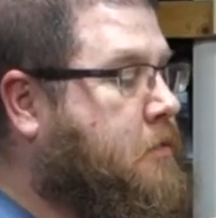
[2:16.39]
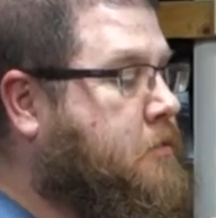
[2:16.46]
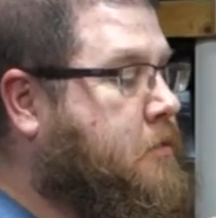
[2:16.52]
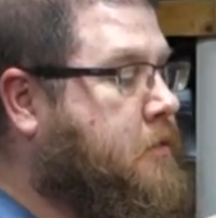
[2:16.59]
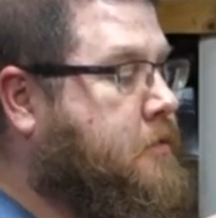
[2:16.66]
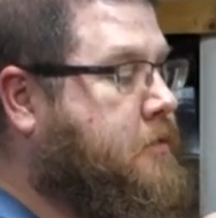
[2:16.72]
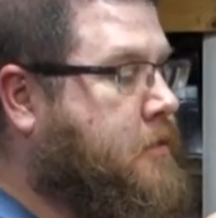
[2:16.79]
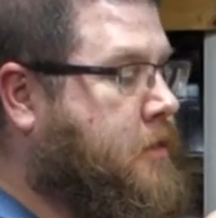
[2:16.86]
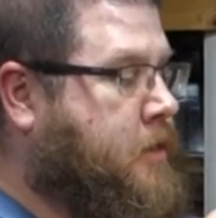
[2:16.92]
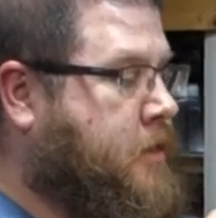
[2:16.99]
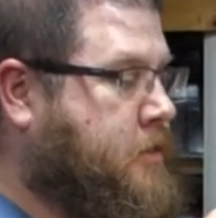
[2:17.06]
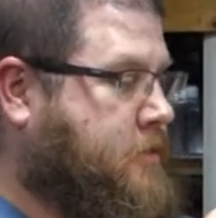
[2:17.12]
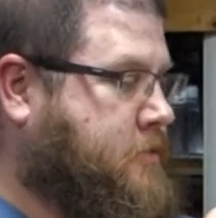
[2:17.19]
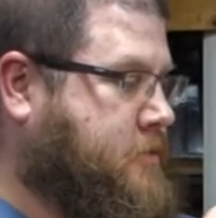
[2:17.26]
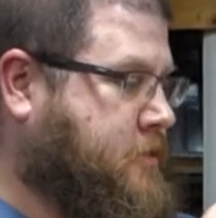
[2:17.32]

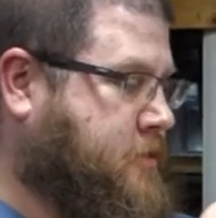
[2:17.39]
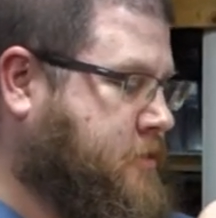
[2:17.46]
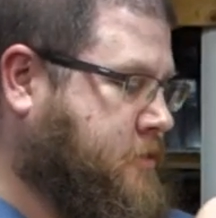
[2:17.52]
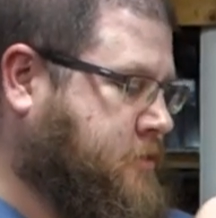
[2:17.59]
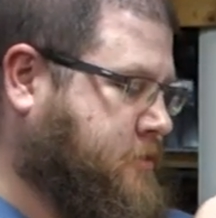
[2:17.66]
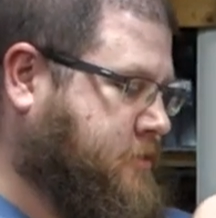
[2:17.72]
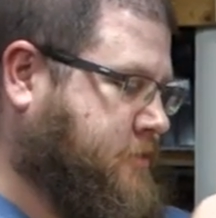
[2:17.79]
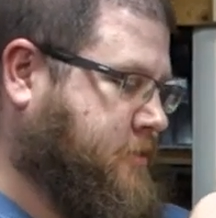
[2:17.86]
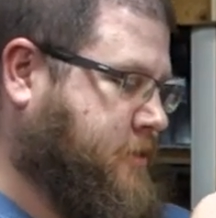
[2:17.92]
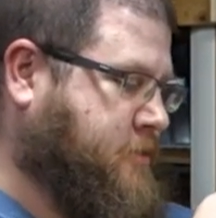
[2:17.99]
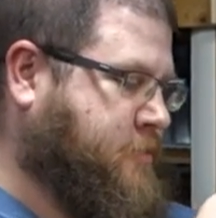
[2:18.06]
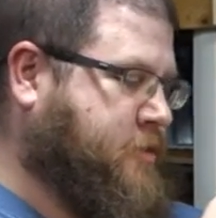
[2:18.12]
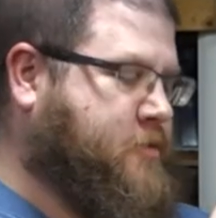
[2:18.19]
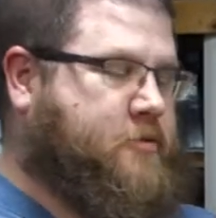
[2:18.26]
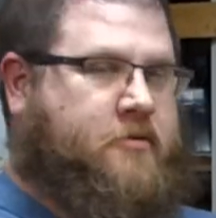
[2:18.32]
68 liters. How
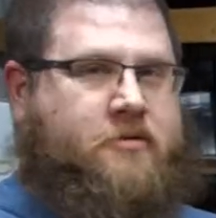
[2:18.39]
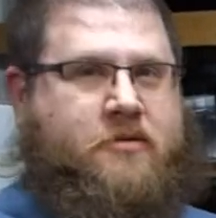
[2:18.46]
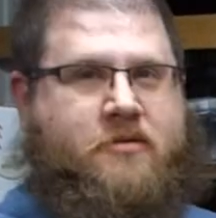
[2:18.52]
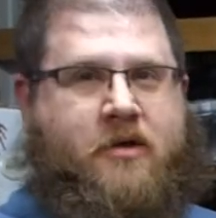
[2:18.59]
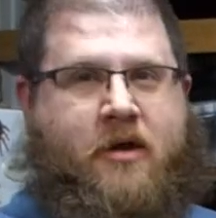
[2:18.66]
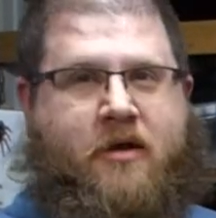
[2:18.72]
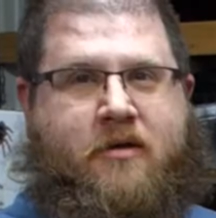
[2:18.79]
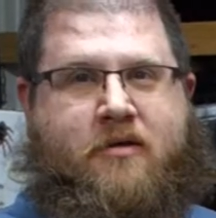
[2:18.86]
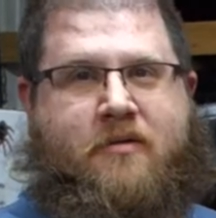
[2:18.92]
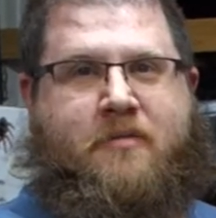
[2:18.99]
many quarts is that?